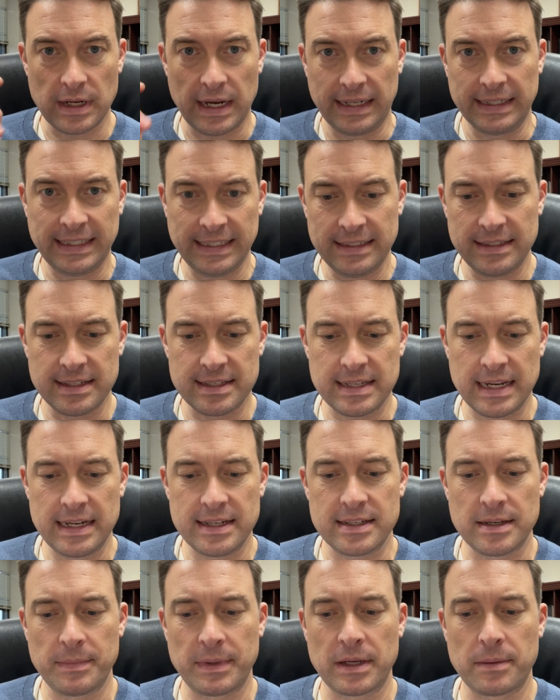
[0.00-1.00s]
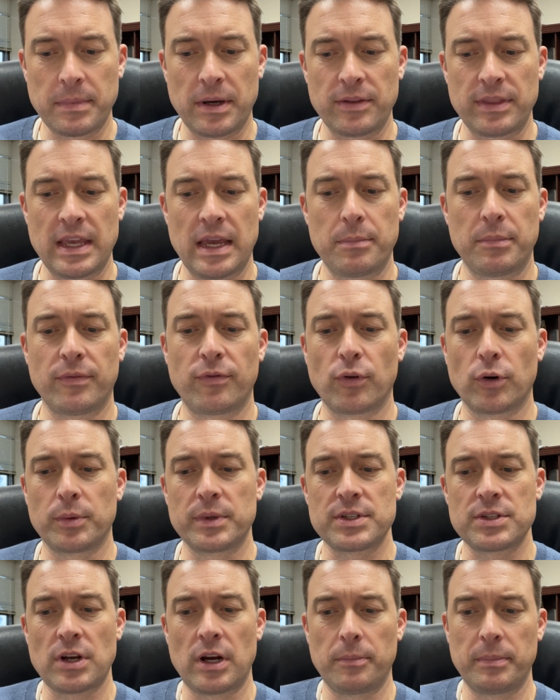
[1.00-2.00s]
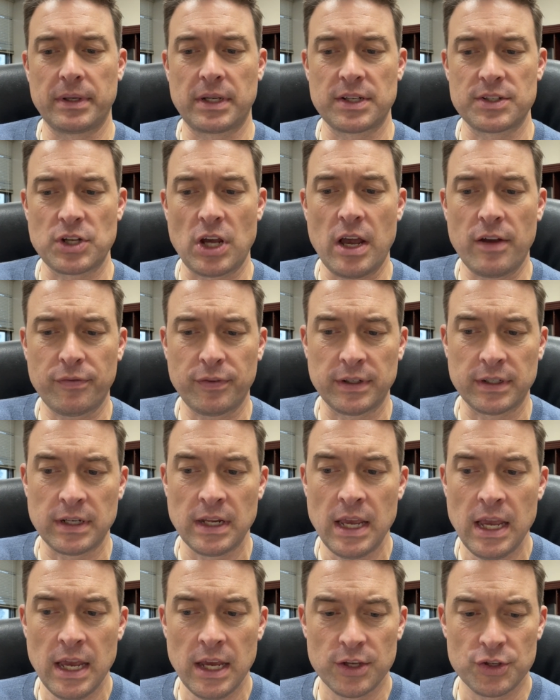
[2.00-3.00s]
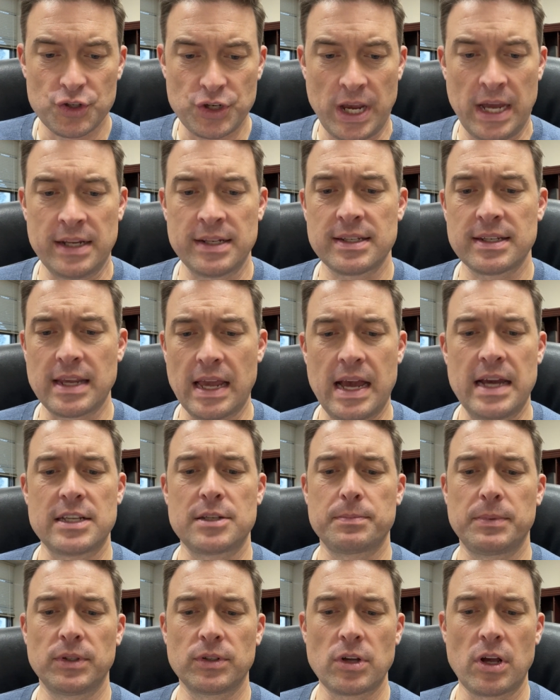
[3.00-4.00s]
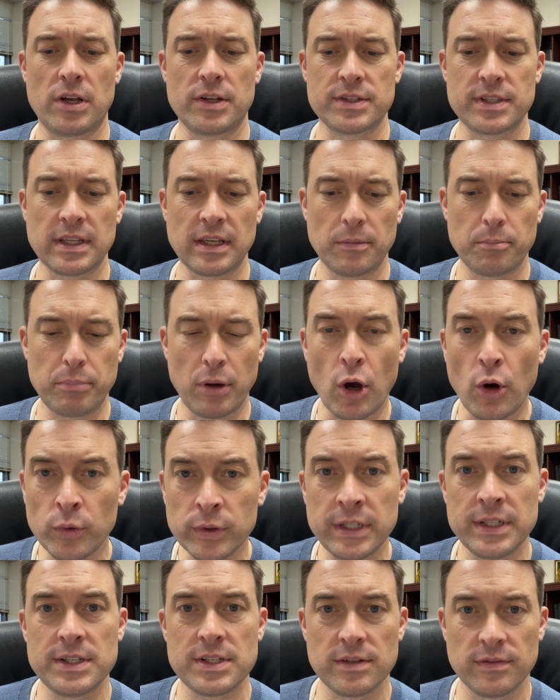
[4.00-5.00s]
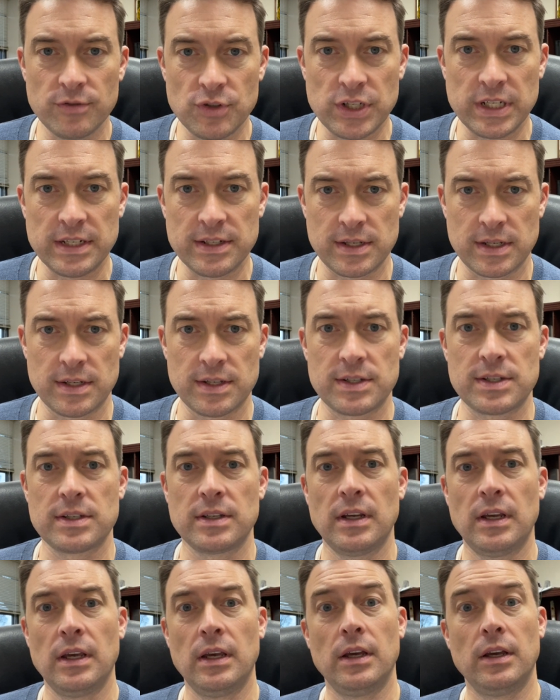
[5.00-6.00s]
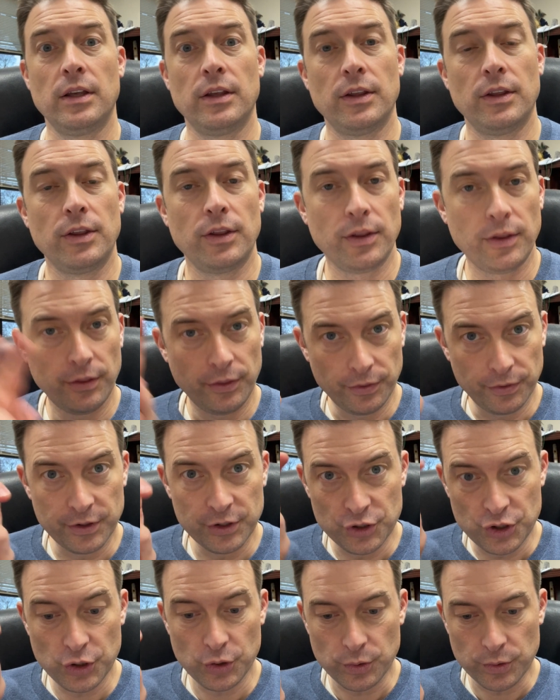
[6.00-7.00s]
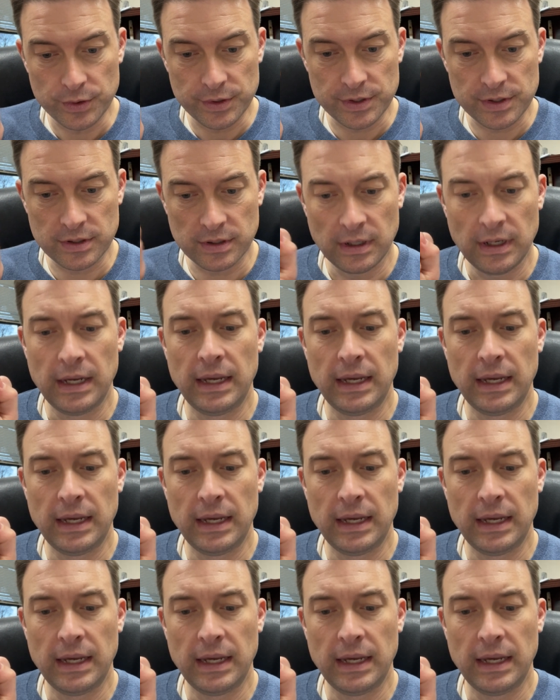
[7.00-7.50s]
I need to say something about that before we start, because often John's gospel calls the opponents of Jesus the Jews.